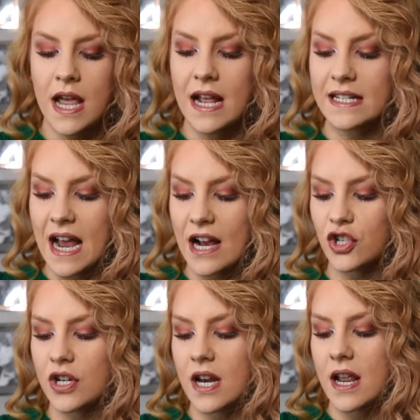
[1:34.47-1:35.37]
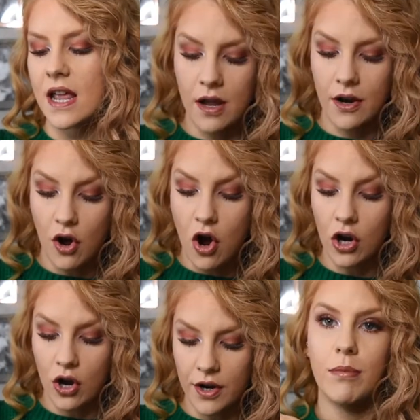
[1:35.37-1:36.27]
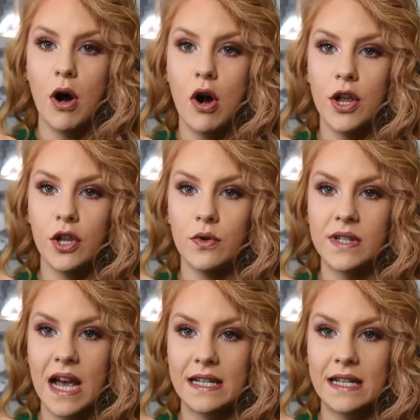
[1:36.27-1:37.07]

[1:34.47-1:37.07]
It's actually an eyeliner, but I use it